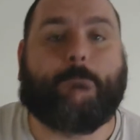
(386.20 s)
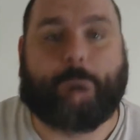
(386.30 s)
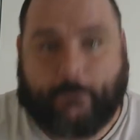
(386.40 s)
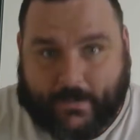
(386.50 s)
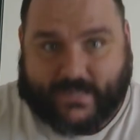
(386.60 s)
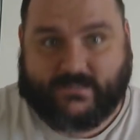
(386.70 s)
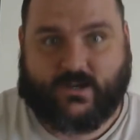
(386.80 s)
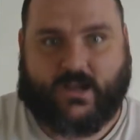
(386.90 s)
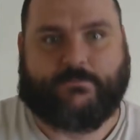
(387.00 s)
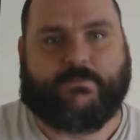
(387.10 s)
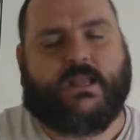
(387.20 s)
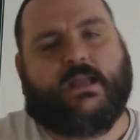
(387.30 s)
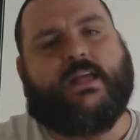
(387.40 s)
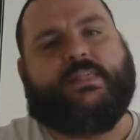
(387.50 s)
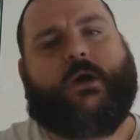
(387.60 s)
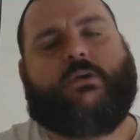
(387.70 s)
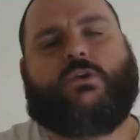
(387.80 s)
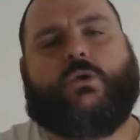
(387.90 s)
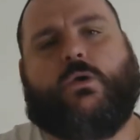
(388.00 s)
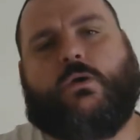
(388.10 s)
Big time. Now,
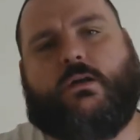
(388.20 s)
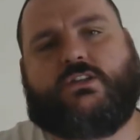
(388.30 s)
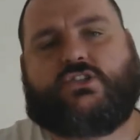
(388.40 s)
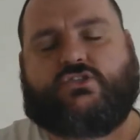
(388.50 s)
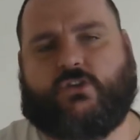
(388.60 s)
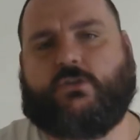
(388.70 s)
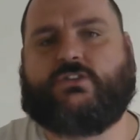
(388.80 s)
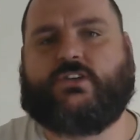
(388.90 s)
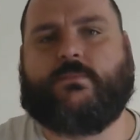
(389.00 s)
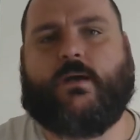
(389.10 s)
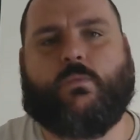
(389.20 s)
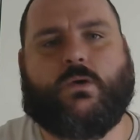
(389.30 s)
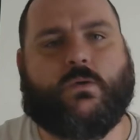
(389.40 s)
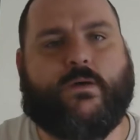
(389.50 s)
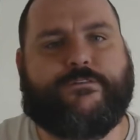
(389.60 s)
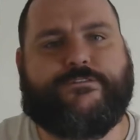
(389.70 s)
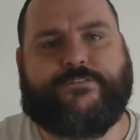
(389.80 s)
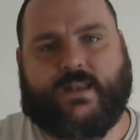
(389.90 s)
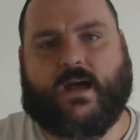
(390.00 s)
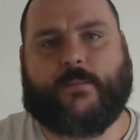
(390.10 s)
your scrotum will
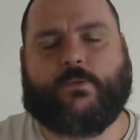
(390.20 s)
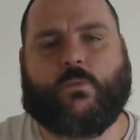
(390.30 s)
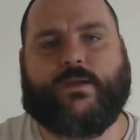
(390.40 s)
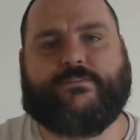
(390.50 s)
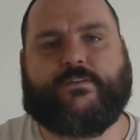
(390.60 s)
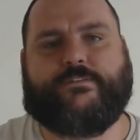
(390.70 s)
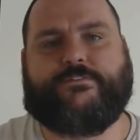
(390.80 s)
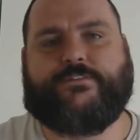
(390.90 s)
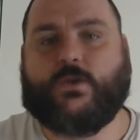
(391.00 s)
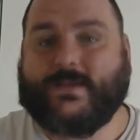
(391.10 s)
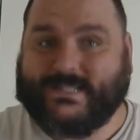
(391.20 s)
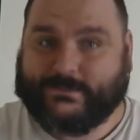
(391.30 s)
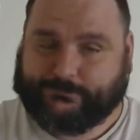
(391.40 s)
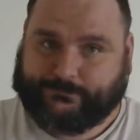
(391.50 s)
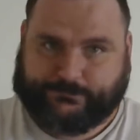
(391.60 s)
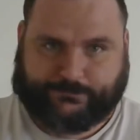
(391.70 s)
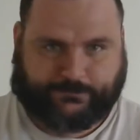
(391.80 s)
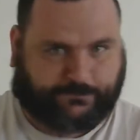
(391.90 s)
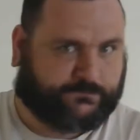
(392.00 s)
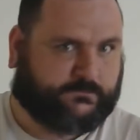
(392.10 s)
fill up with fluid.
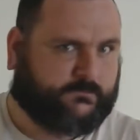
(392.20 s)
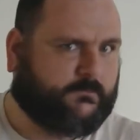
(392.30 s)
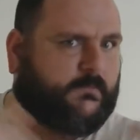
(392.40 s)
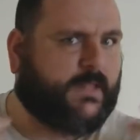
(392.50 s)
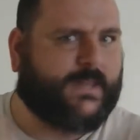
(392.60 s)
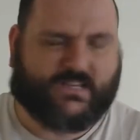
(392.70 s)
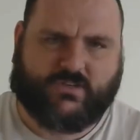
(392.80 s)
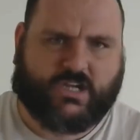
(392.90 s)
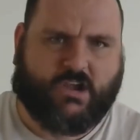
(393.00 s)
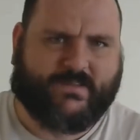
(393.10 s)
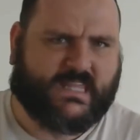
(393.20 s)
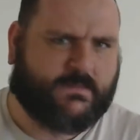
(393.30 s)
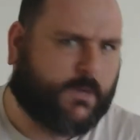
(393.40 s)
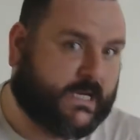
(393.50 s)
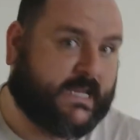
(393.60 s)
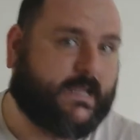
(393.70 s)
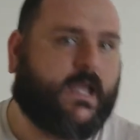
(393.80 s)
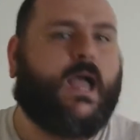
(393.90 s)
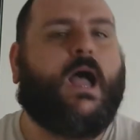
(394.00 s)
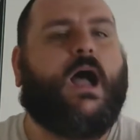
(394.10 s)
That's recurring in the body.
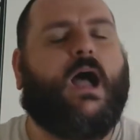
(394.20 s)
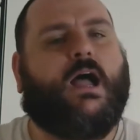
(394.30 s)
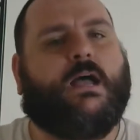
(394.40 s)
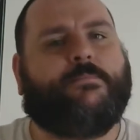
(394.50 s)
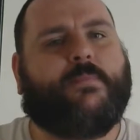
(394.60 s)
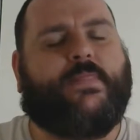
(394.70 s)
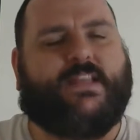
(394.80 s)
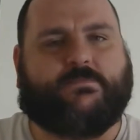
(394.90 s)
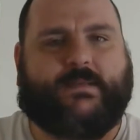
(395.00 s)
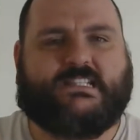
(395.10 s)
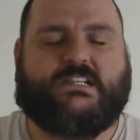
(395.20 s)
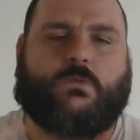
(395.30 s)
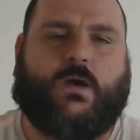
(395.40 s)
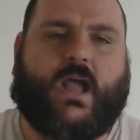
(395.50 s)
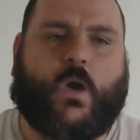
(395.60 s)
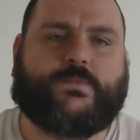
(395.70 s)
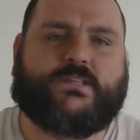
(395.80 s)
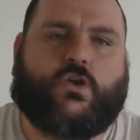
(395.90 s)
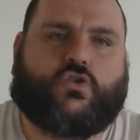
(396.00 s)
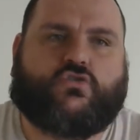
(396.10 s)
And that's basically what helps
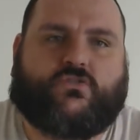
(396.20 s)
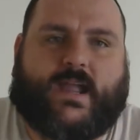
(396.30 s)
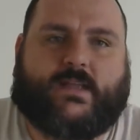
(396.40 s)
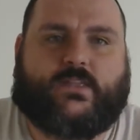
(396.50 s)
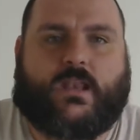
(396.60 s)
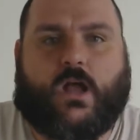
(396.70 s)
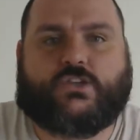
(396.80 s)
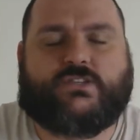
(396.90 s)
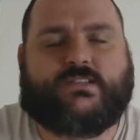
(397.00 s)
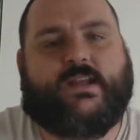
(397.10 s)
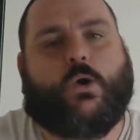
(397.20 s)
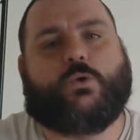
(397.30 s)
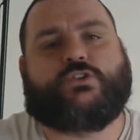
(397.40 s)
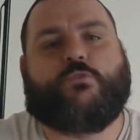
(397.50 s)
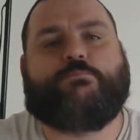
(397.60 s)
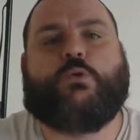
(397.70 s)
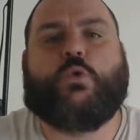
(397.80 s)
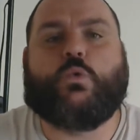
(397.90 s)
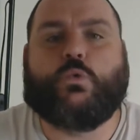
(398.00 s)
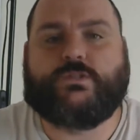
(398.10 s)
create the largeness, and it also
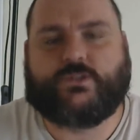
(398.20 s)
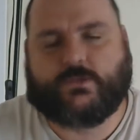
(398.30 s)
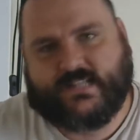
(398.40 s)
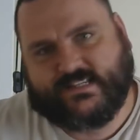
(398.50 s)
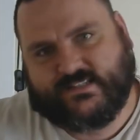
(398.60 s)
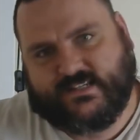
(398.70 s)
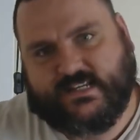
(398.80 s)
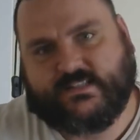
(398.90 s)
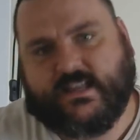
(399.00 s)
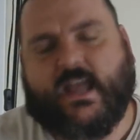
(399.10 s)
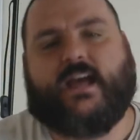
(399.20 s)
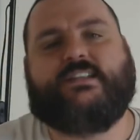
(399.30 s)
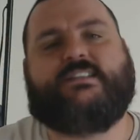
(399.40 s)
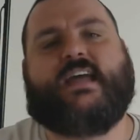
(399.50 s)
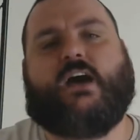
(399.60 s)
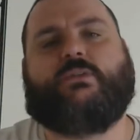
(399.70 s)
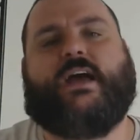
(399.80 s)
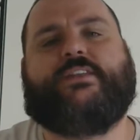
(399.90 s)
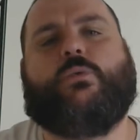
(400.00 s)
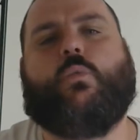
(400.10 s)
pulls your testes down
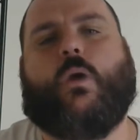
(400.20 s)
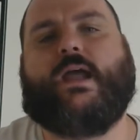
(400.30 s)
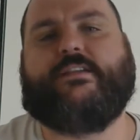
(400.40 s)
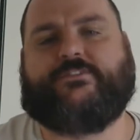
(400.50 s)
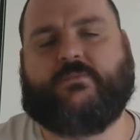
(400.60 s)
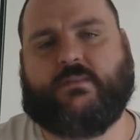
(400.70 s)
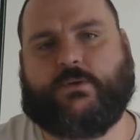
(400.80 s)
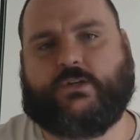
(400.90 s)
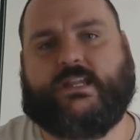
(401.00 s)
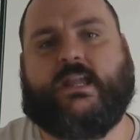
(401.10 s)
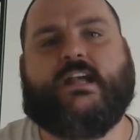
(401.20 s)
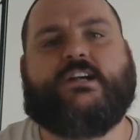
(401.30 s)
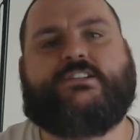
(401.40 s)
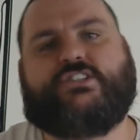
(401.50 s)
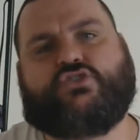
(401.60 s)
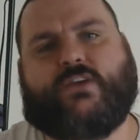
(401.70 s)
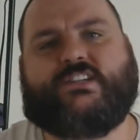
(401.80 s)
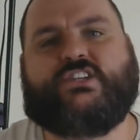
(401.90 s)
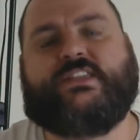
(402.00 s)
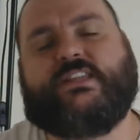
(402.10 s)
and away from the body,
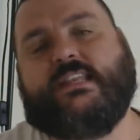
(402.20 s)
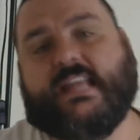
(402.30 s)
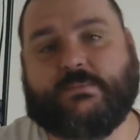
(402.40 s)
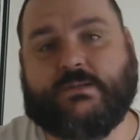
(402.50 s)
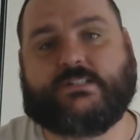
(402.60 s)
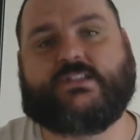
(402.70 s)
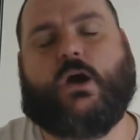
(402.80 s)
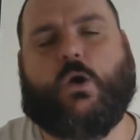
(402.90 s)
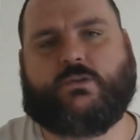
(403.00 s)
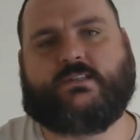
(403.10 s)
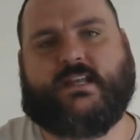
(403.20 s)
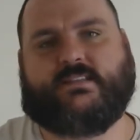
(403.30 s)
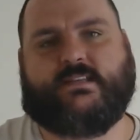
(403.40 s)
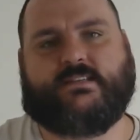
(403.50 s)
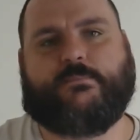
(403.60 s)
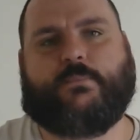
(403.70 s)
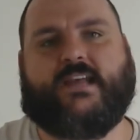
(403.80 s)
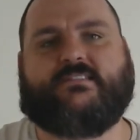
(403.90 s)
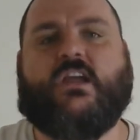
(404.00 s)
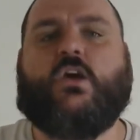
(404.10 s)
stretching the ligaments that hold the testes in
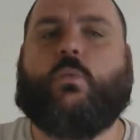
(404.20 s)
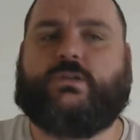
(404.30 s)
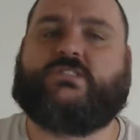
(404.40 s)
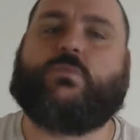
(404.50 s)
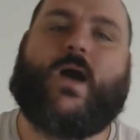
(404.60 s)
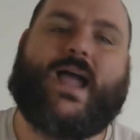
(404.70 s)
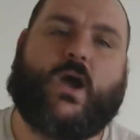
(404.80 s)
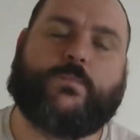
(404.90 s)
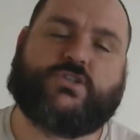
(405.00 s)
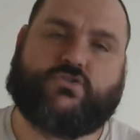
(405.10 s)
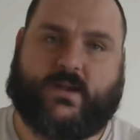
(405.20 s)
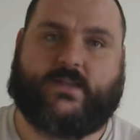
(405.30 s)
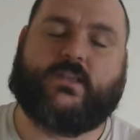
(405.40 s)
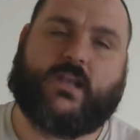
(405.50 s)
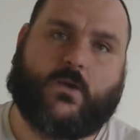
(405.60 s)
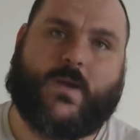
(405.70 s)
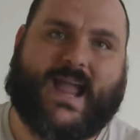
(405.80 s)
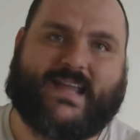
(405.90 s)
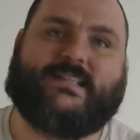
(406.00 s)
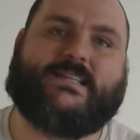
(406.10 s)
place, which is what helps create the
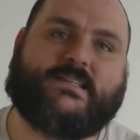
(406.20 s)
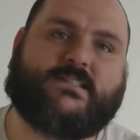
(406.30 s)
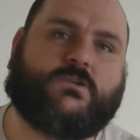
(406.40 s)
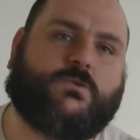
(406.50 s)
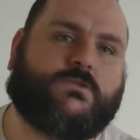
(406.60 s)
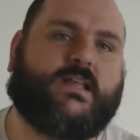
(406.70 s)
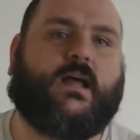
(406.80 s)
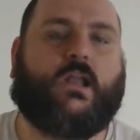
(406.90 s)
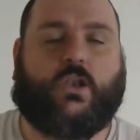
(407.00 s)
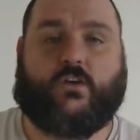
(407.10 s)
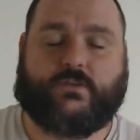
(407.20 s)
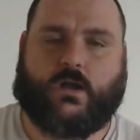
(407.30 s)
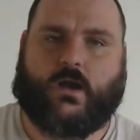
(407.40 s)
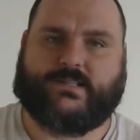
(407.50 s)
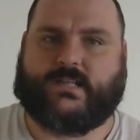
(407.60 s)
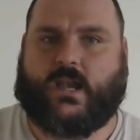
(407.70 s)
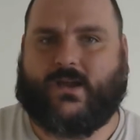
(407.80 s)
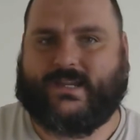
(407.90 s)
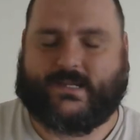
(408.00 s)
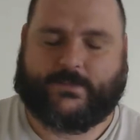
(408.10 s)
low-hanging testicles that a lot of guys
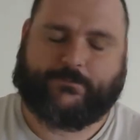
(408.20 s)
like.